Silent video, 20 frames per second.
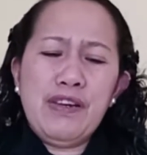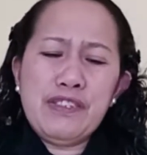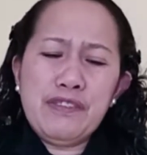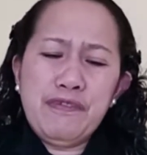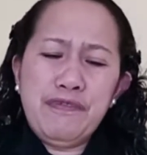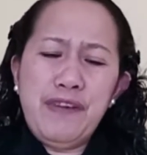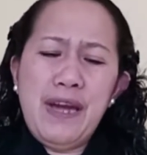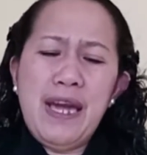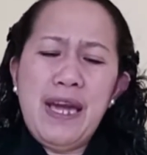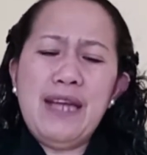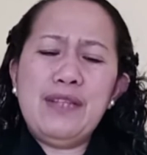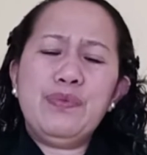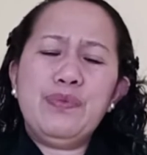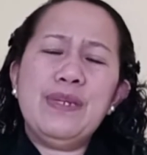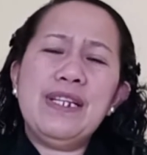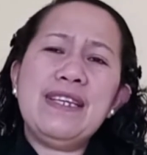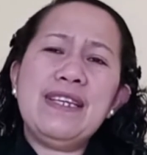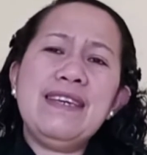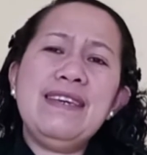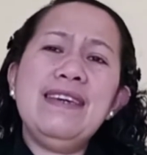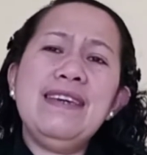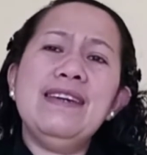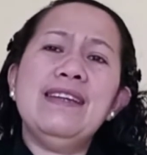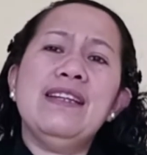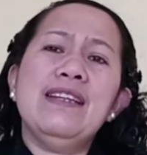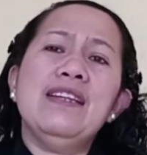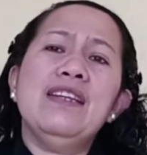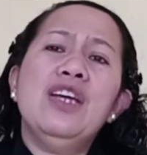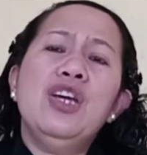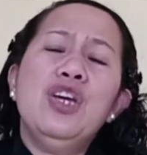Because faith will
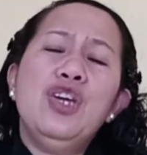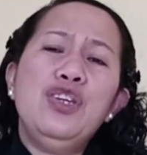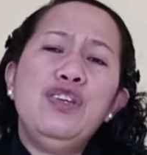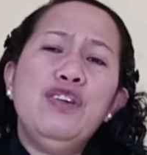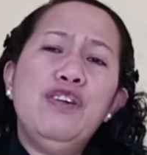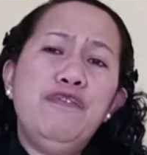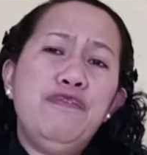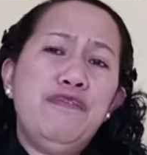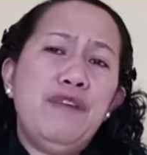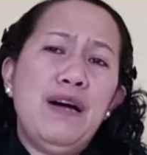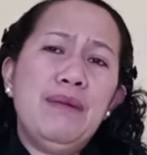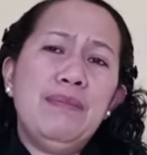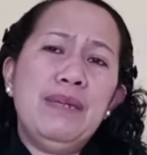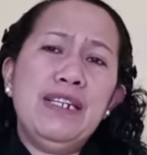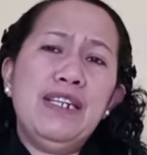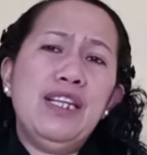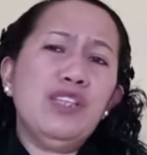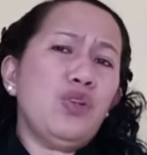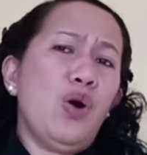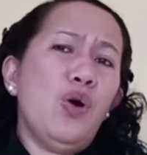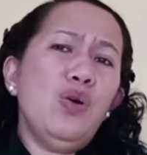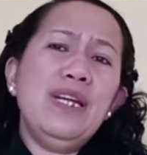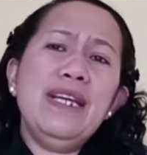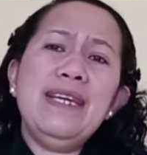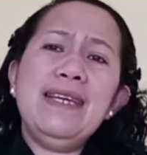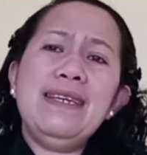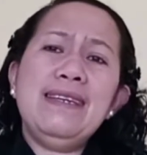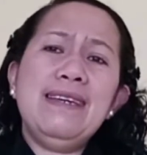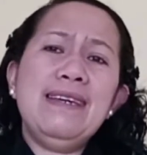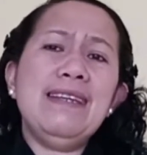heal your family. Not
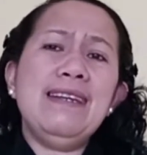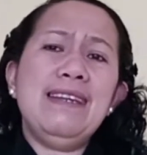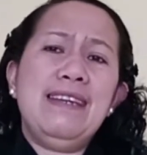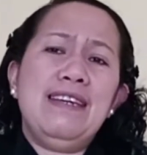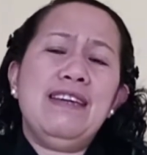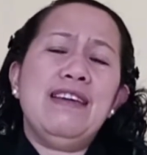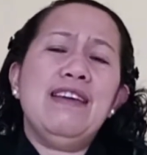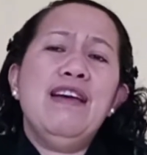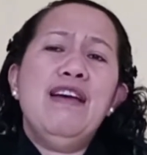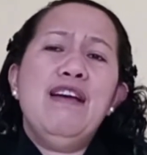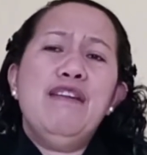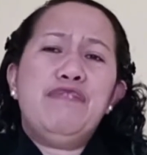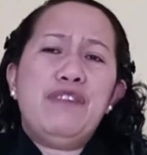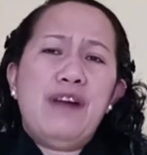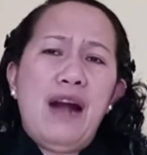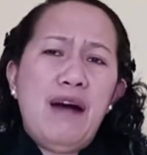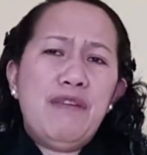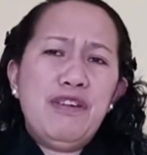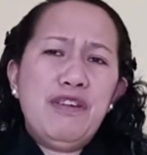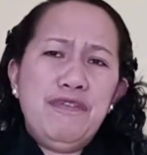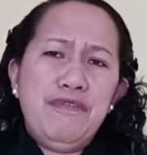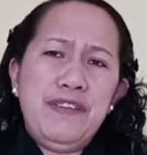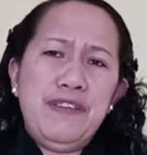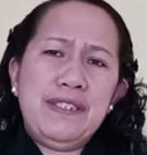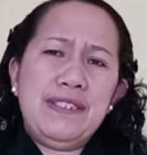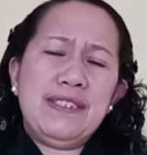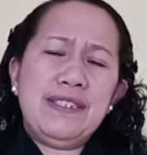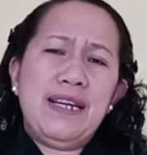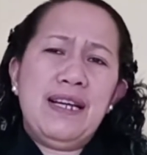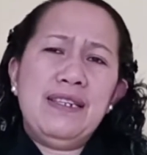only healing for our
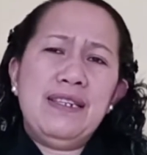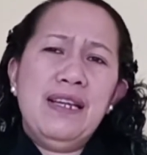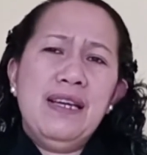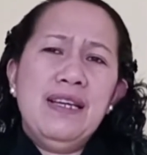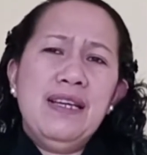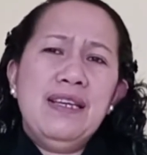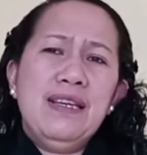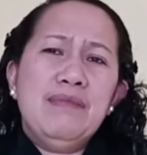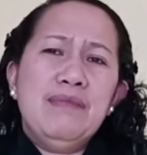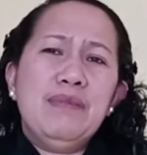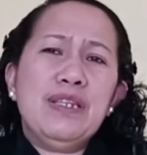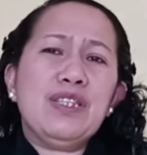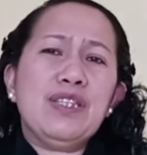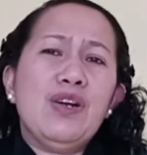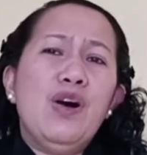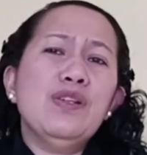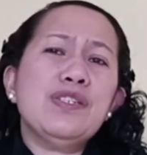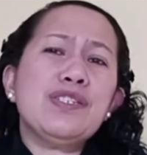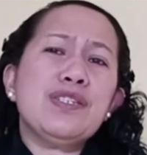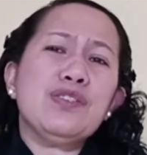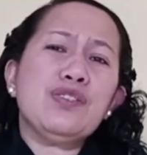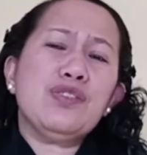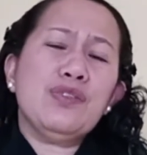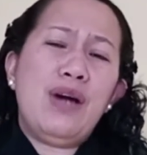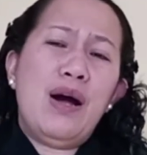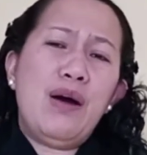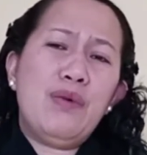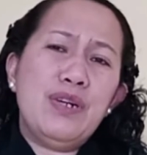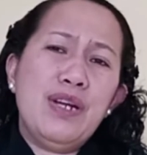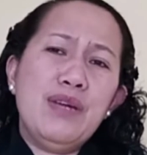physical, but also
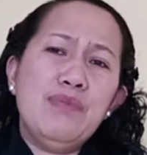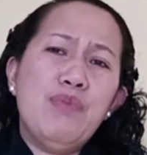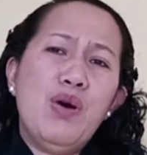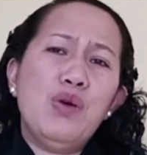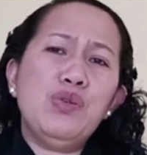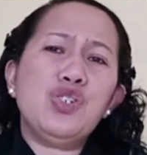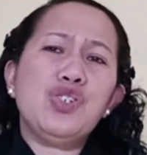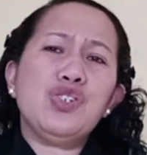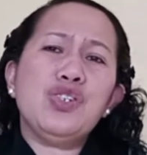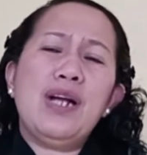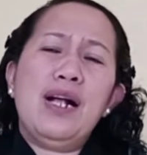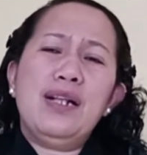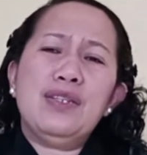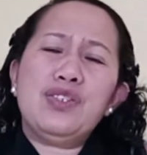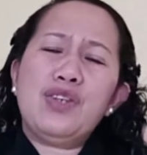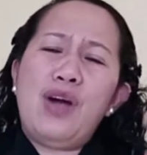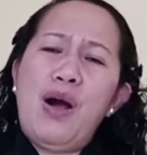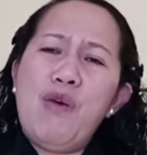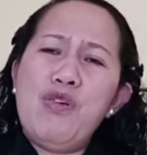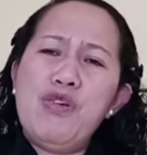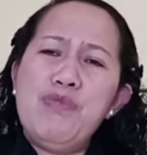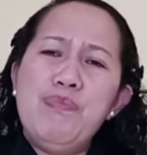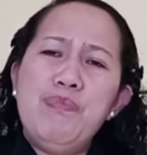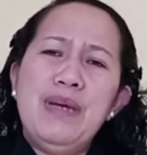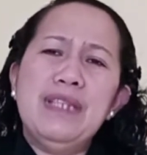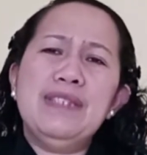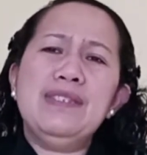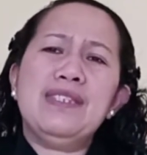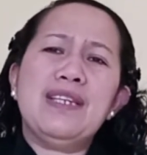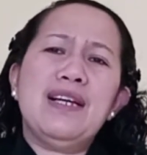to our emotional, to our
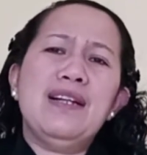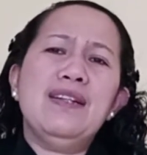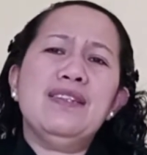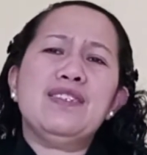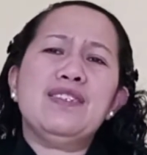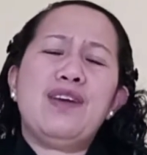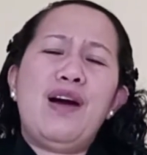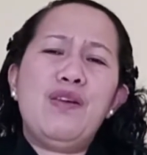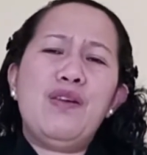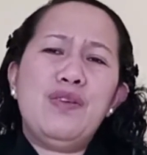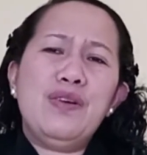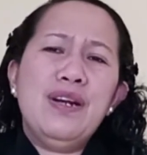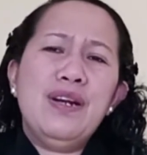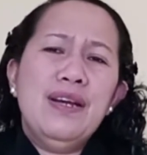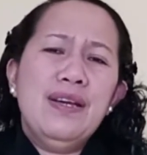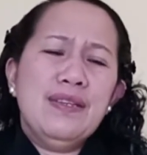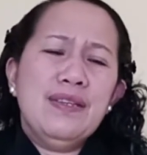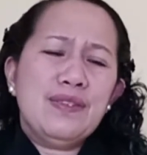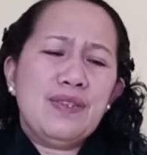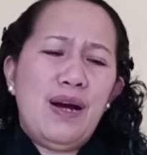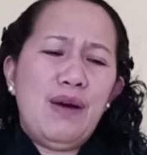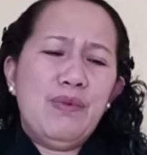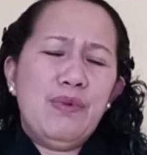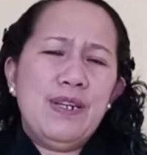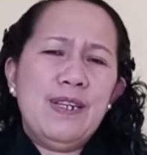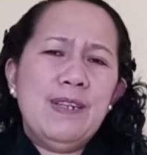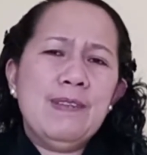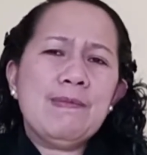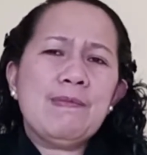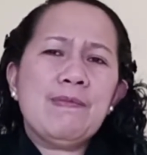mental, to
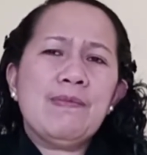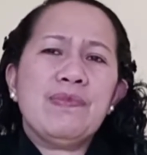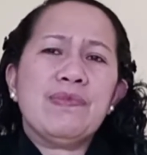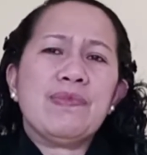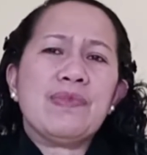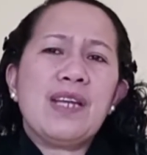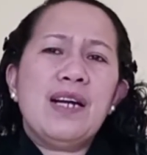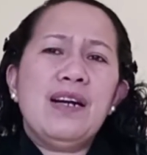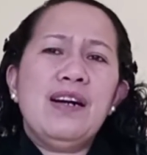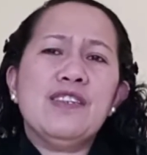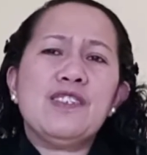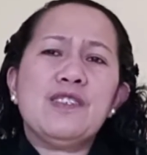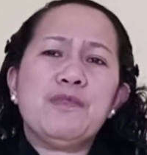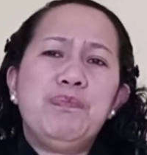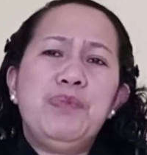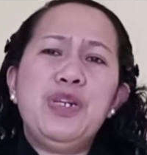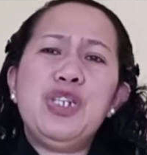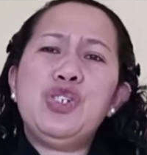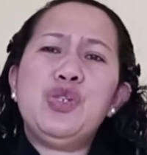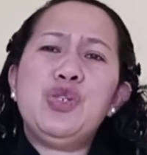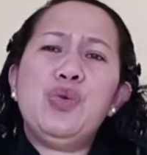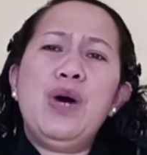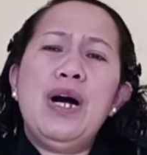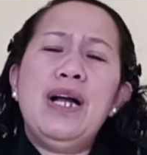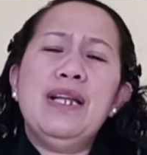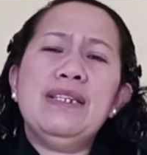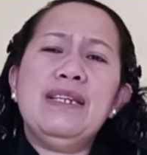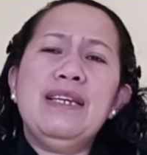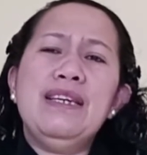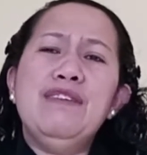our
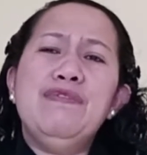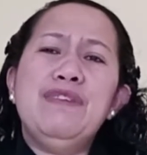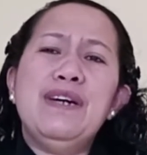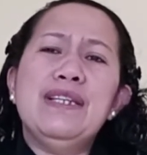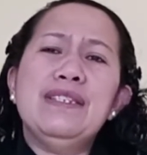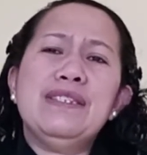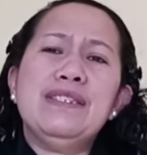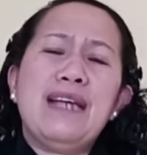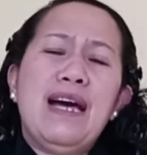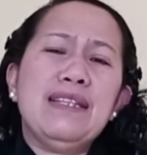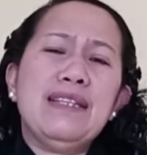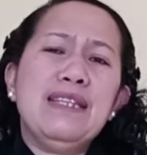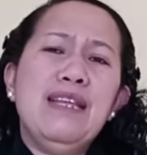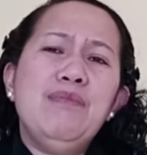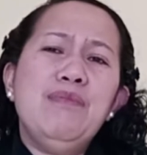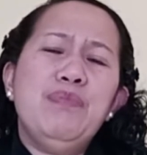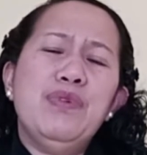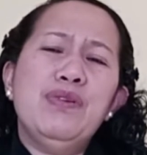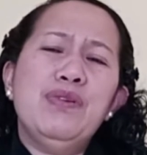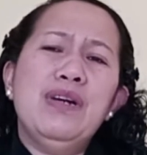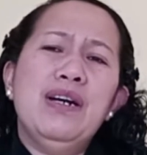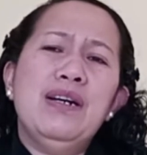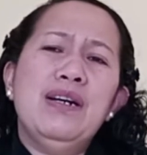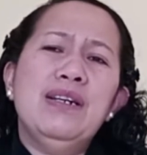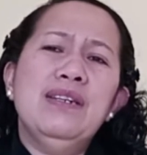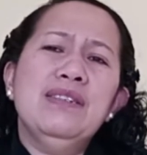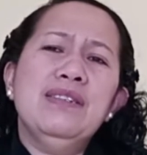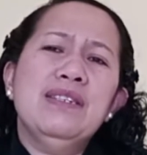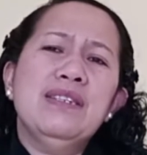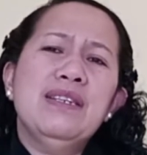spiritual, even sa ating
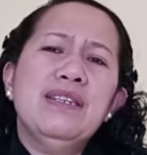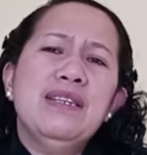pong